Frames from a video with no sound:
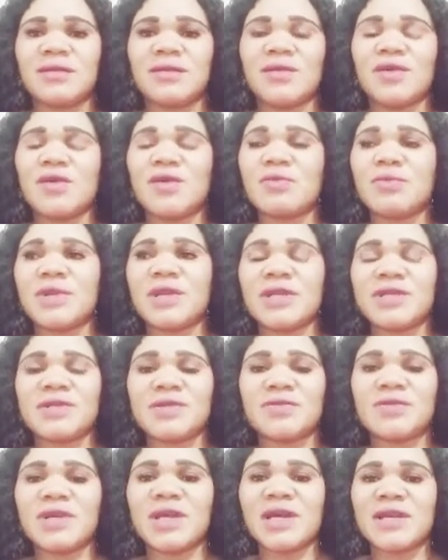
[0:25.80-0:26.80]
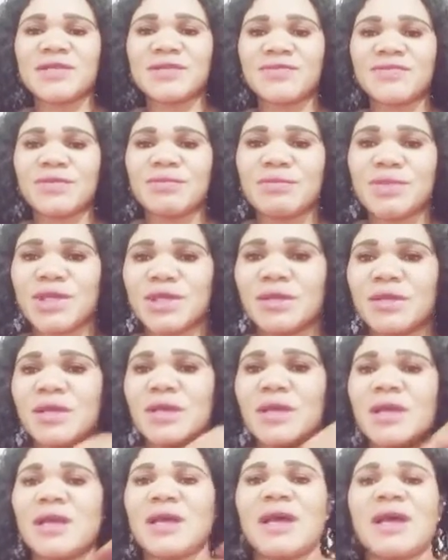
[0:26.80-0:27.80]
God bless you guys for me.
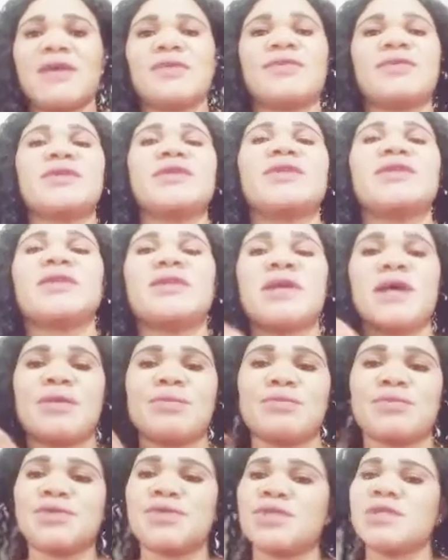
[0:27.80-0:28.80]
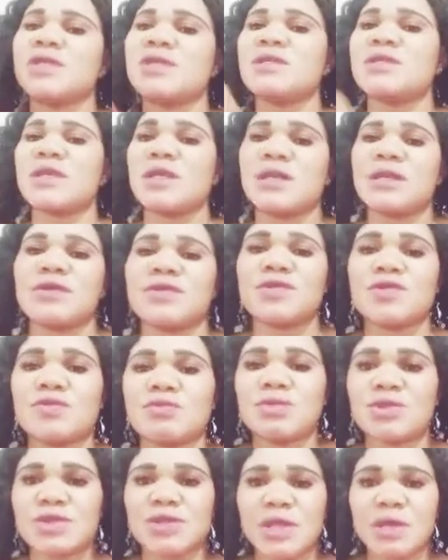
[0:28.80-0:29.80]
I really appreciate and I so
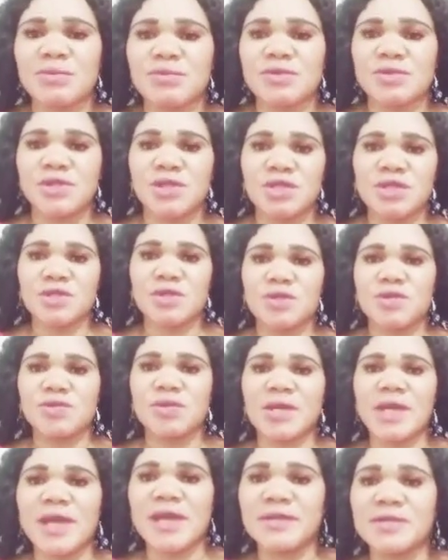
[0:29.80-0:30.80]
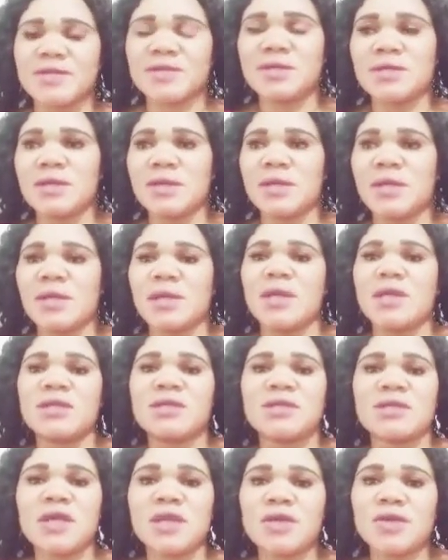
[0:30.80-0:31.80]
much appreciate you guys.
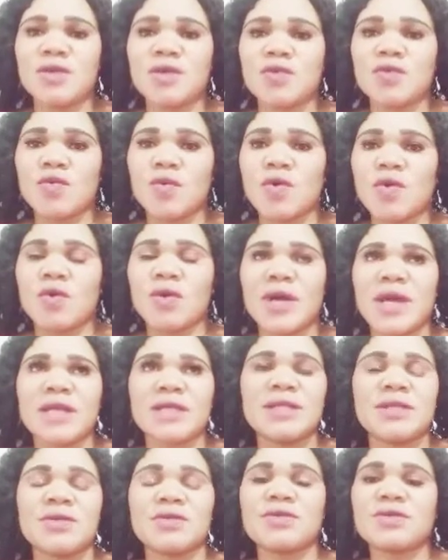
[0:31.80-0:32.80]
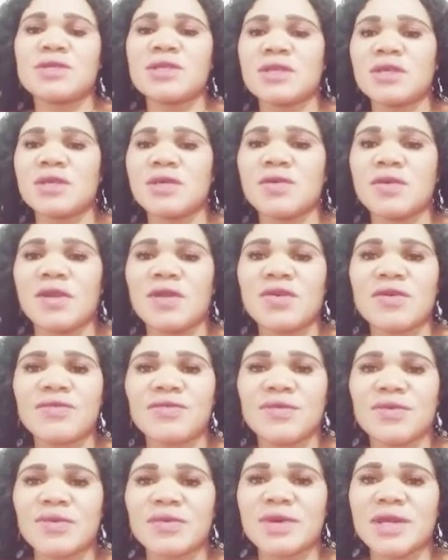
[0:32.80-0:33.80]
Thank you all. I did not take your love
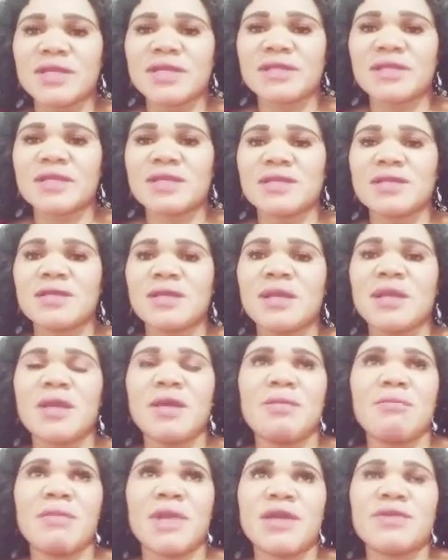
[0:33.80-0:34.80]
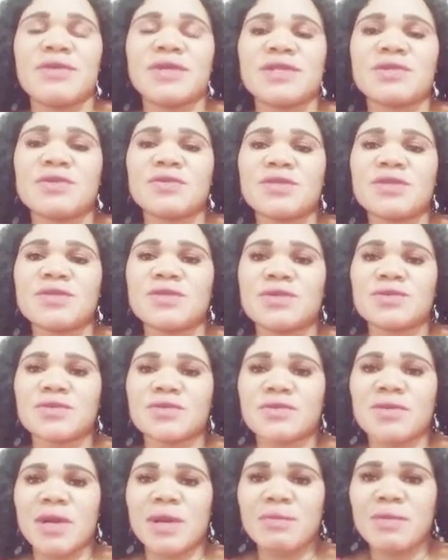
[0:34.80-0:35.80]
for granted. My returning
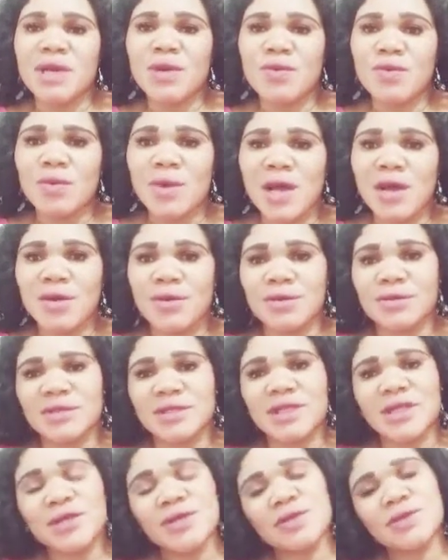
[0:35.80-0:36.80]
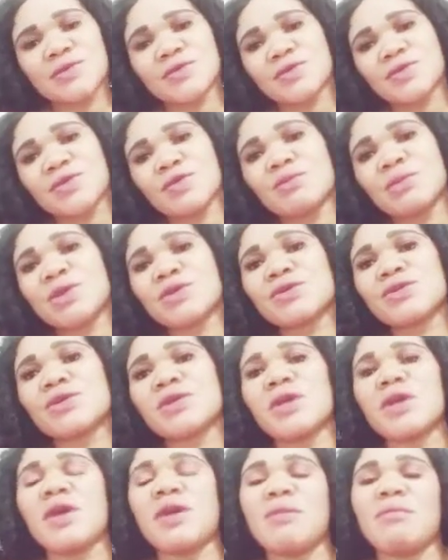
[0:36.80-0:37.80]
subscriber, wow, thank you so much.
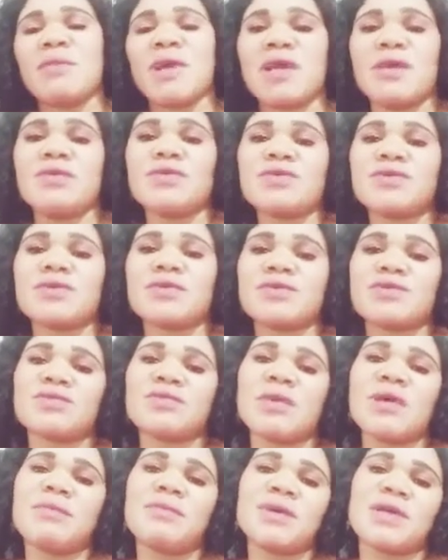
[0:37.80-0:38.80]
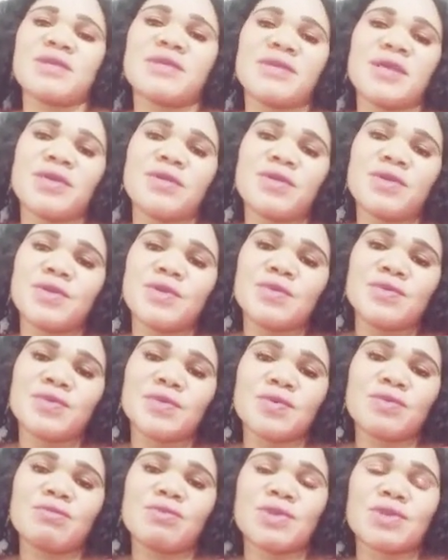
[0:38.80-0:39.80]
My old subscriber, thank you
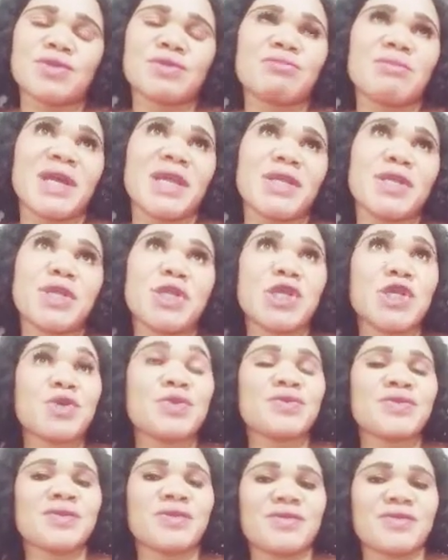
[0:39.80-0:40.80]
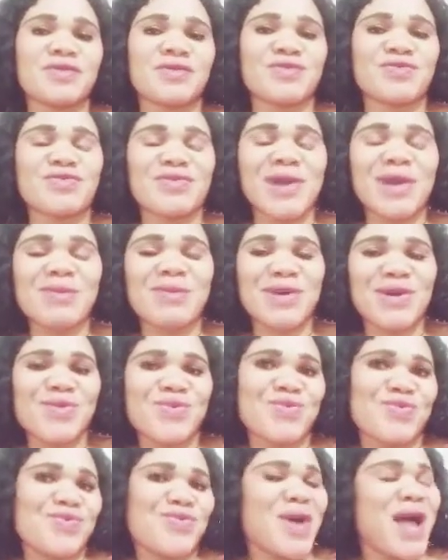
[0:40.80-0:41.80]
so much. My new
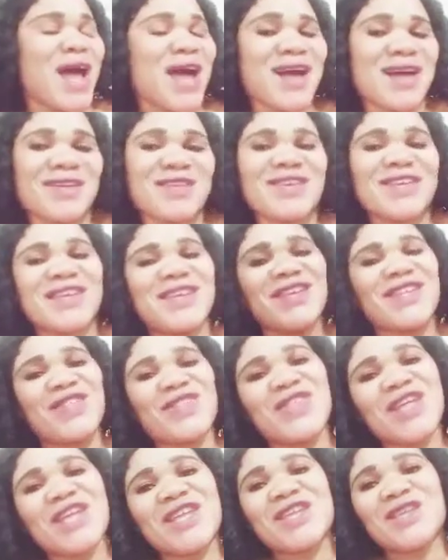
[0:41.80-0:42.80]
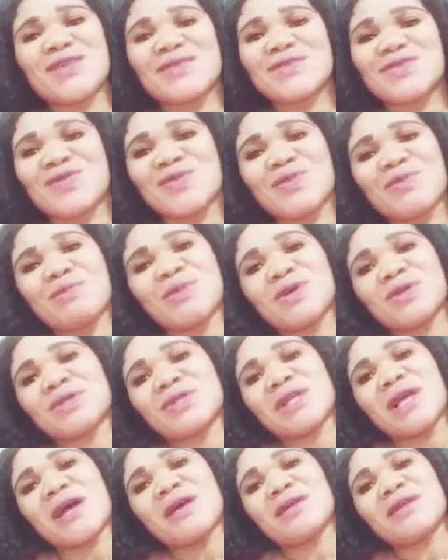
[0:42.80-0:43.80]
subscriber, wow, thank you so
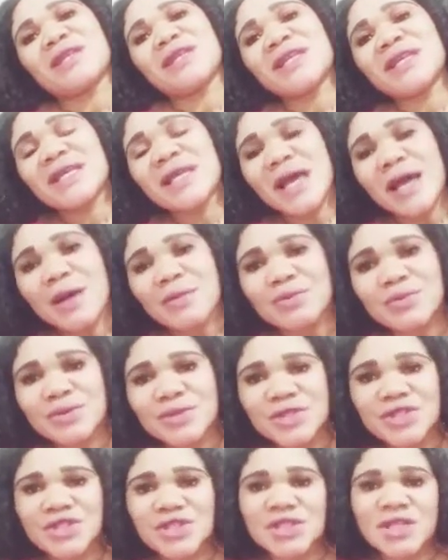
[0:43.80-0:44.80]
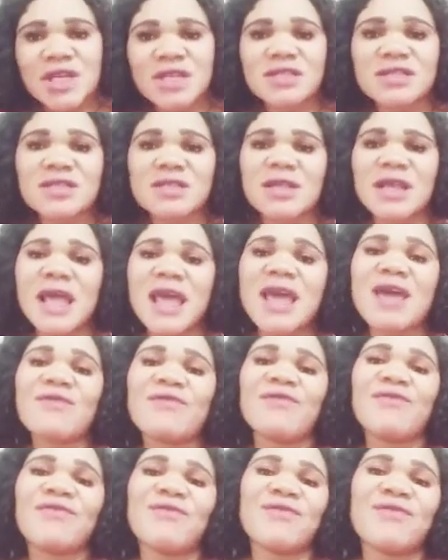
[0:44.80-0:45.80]
much. I really appreciate
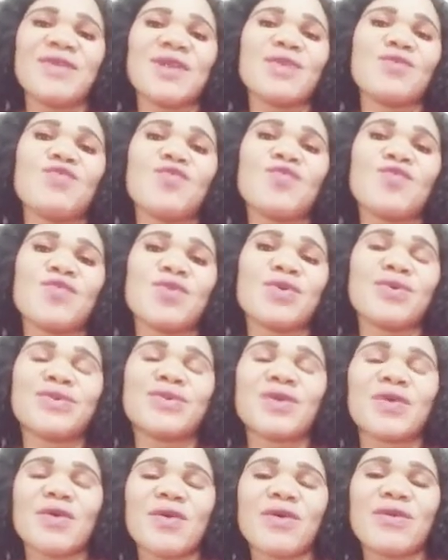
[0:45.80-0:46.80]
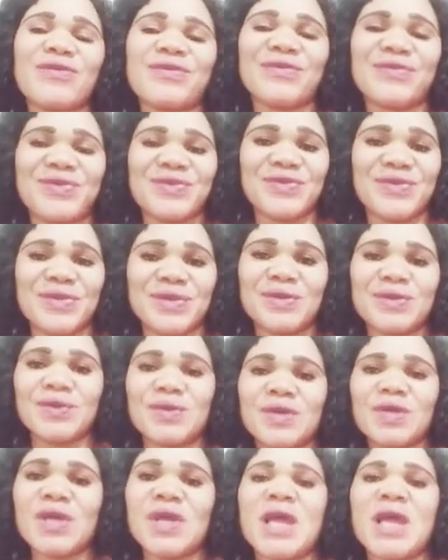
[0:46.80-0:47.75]
every one of you.